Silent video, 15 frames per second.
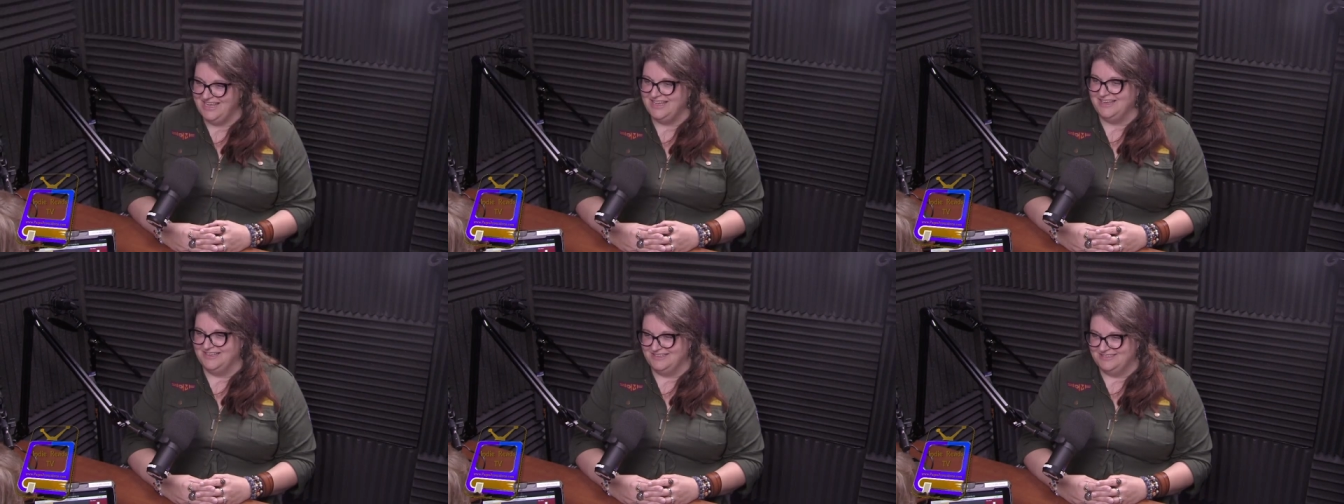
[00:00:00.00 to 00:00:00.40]

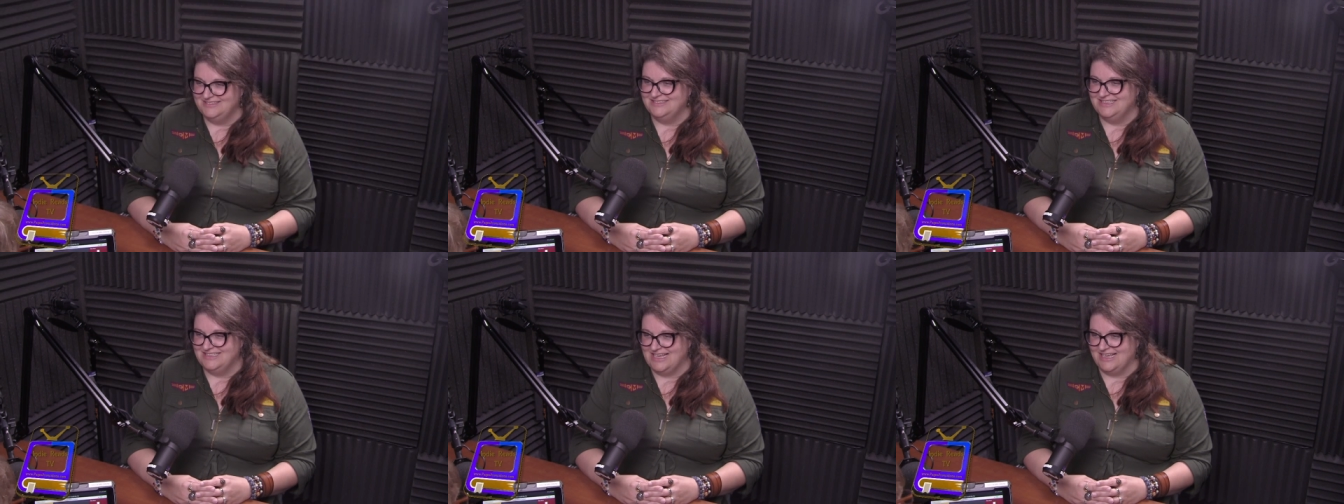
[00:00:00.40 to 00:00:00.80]

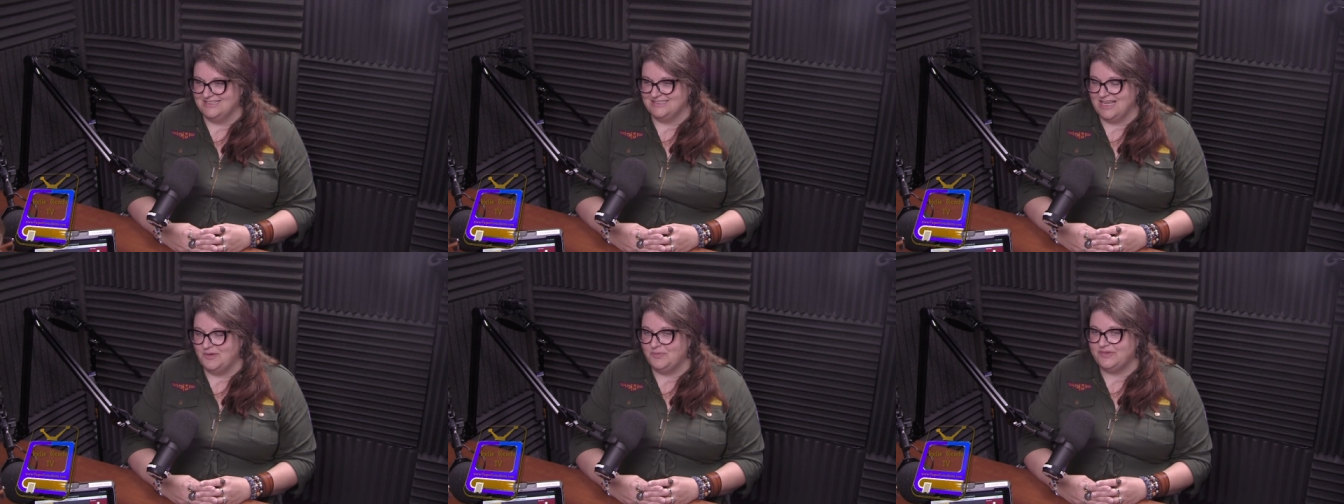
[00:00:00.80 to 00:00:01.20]
doing that.
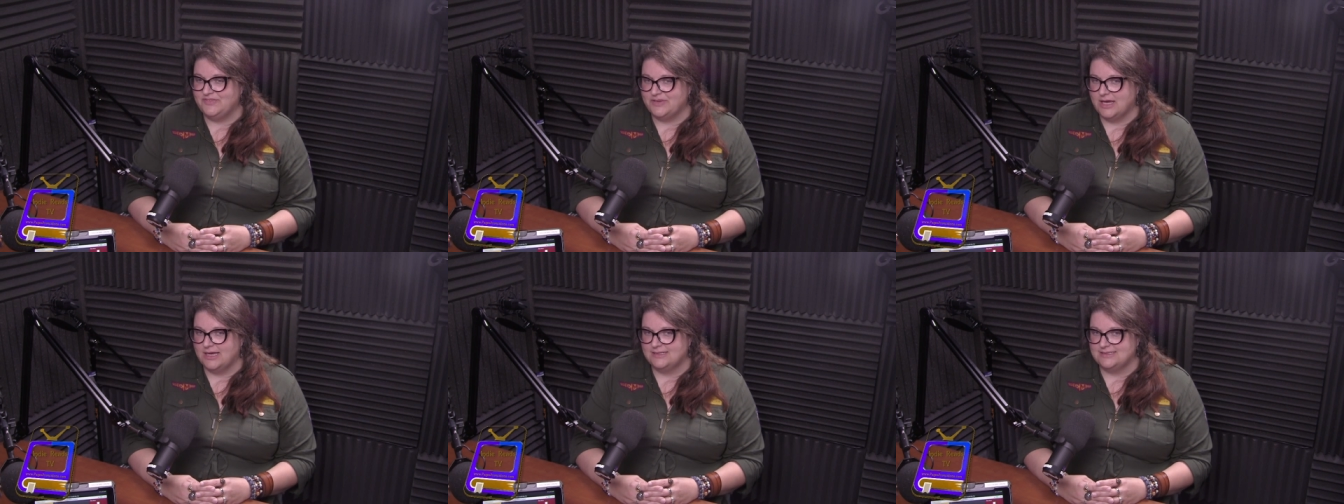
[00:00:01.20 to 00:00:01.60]
Yes. And we've
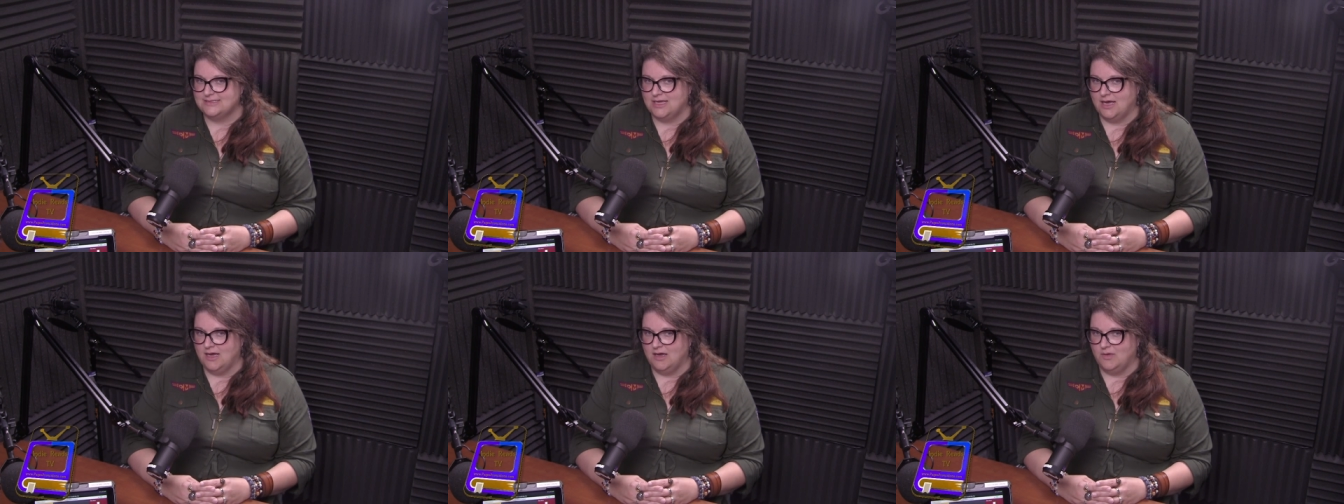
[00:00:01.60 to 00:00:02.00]
got
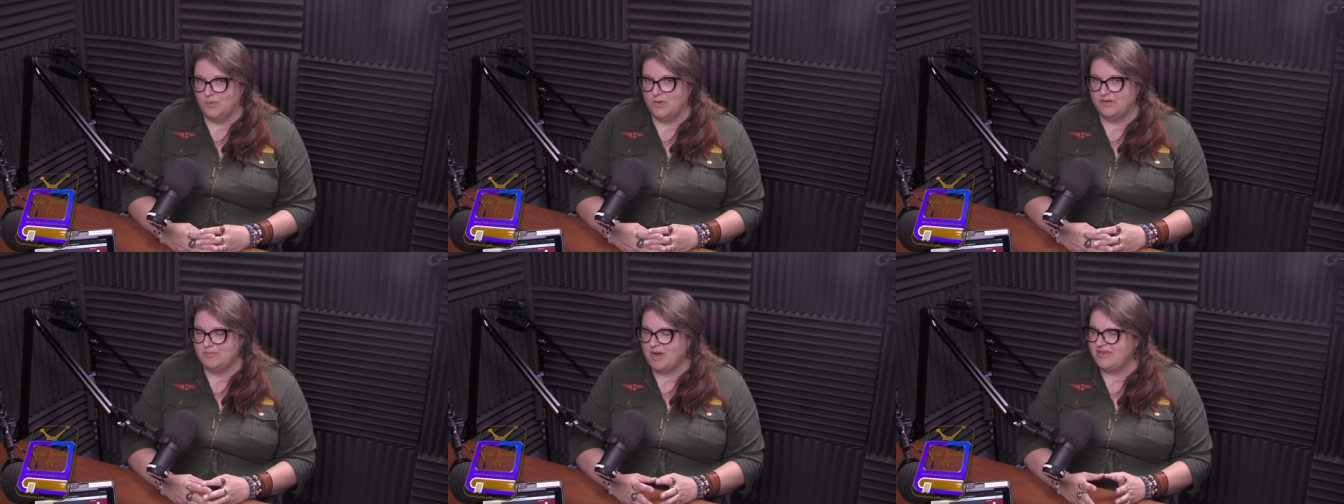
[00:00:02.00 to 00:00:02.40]
uh,
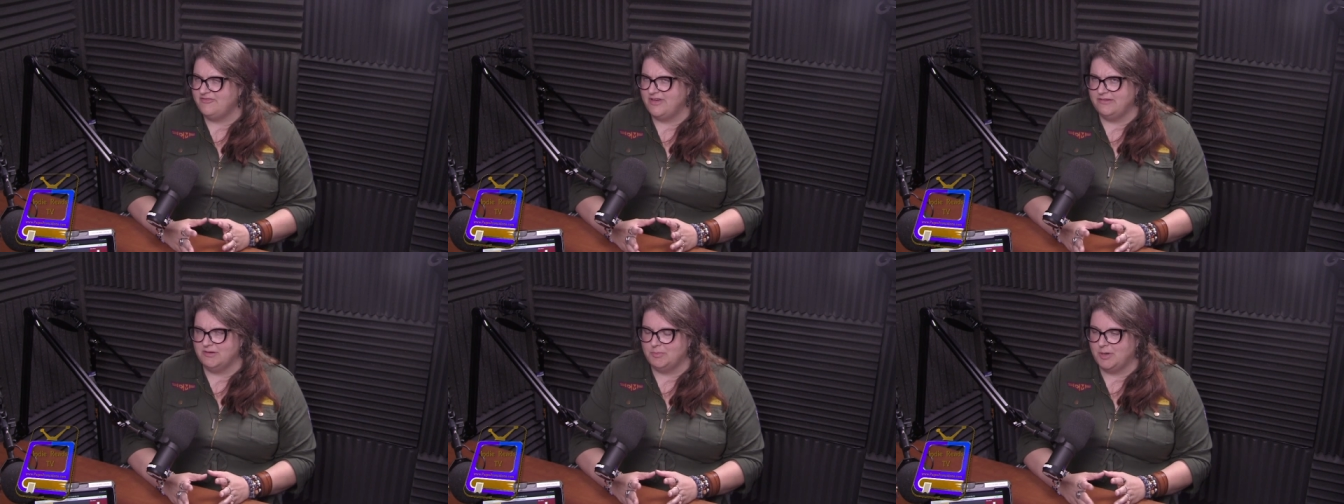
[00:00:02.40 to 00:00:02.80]
one my
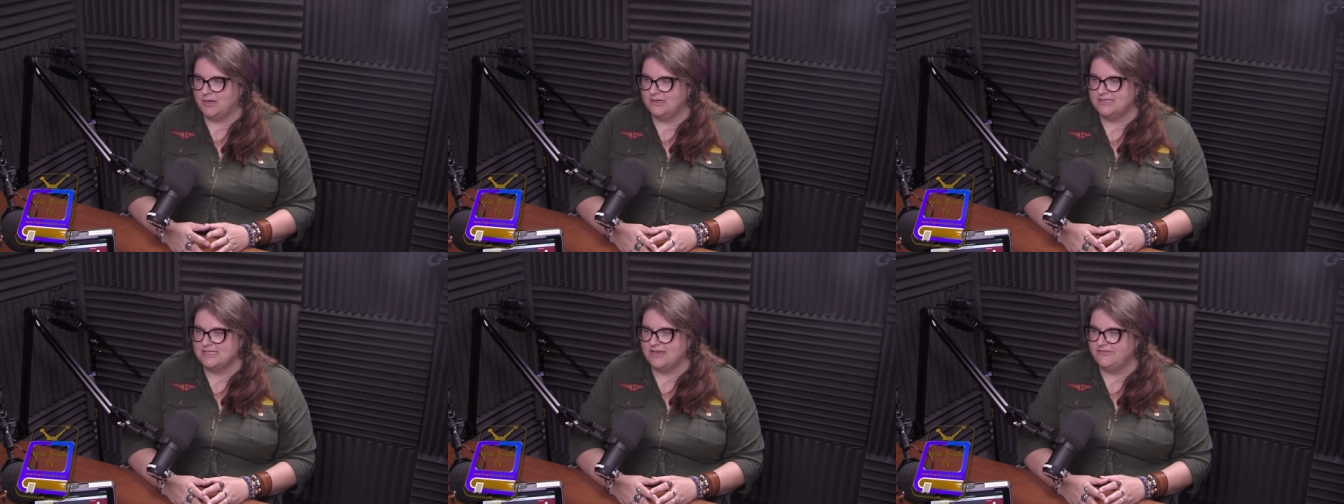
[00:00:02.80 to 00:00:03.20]
favorite
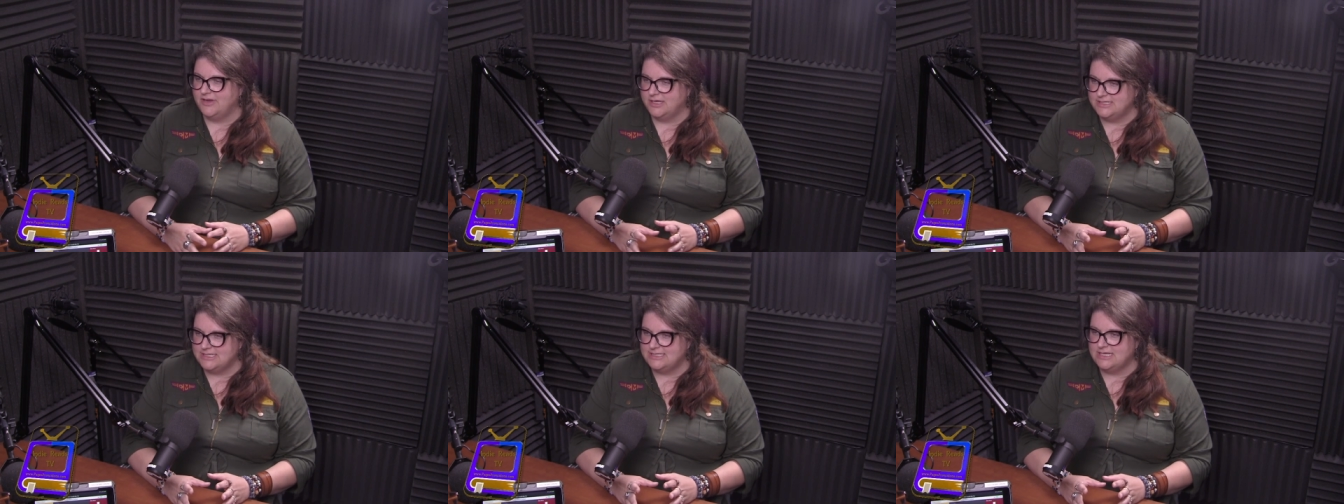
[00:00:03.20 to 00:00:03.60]
part is I've
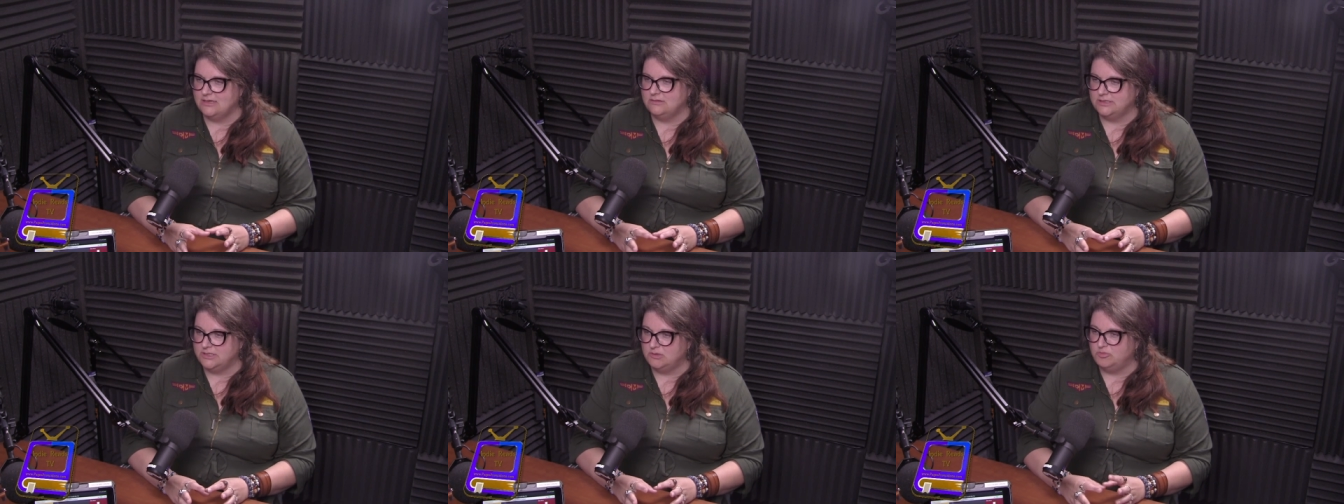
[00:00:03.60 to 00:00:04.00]
hunted
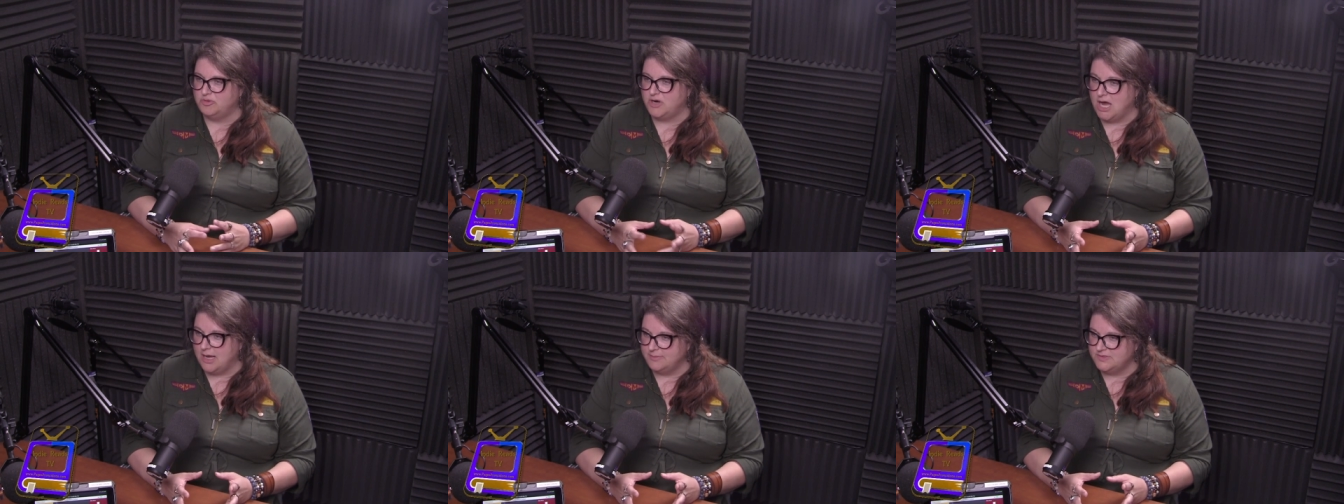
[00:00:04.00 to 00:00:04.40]
down little
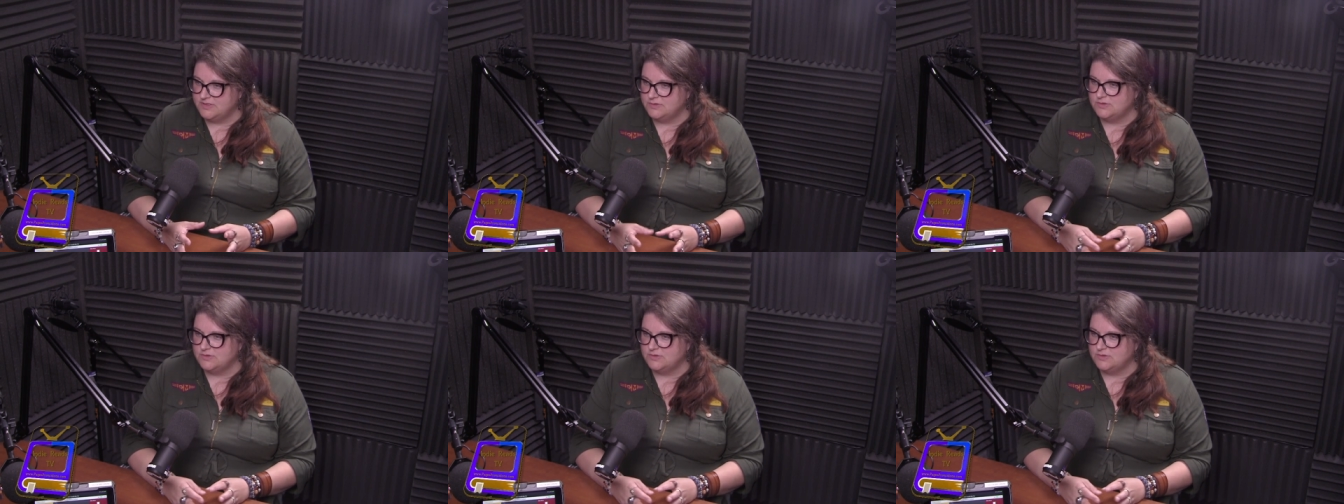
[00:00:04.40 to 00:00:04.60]
props.